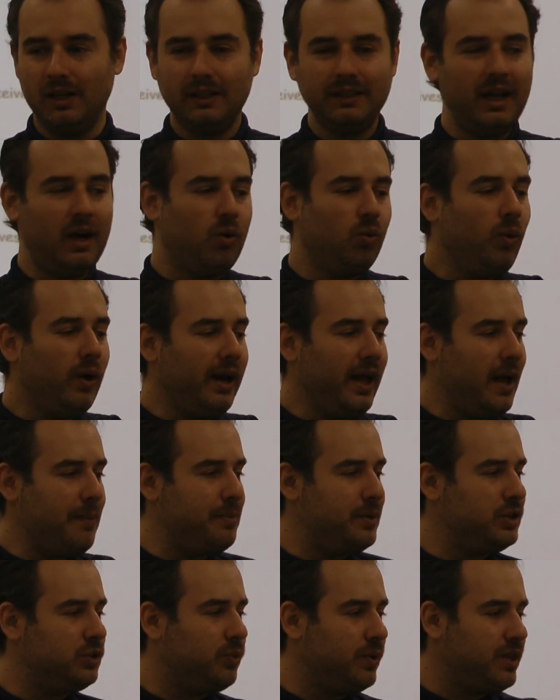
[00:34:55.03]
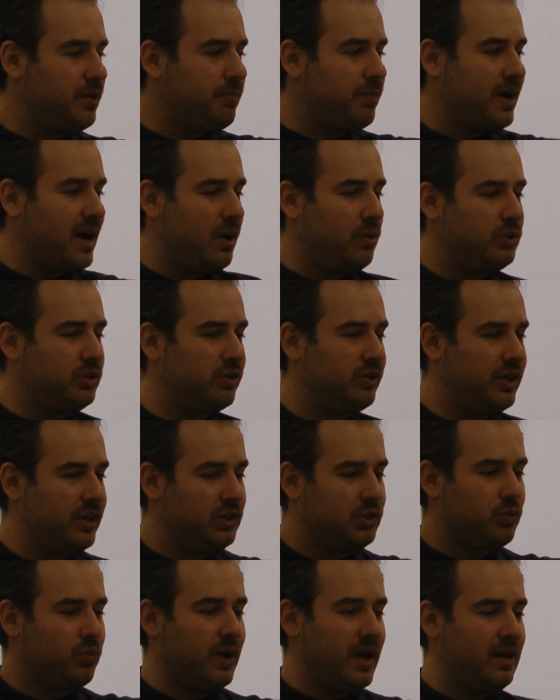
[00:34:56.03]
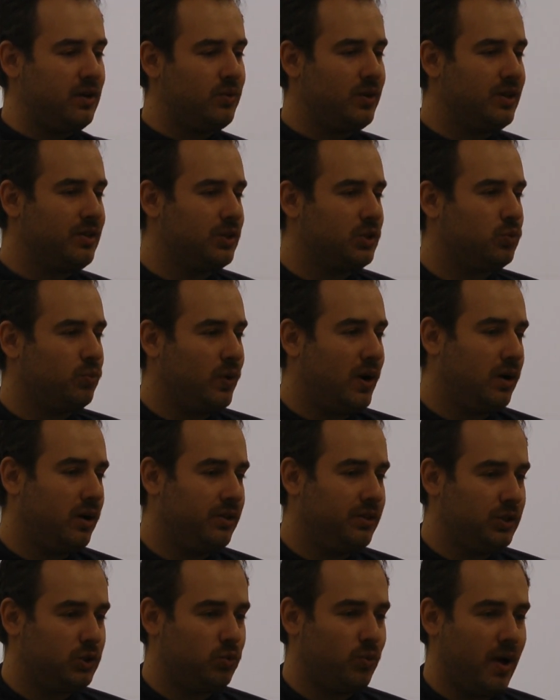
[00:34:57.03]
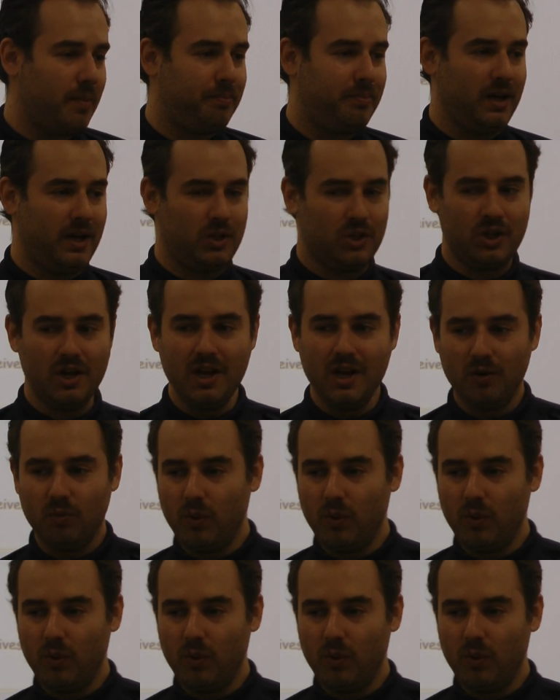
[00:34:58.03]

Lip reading: Now, what happens when the browser is rendering this web page?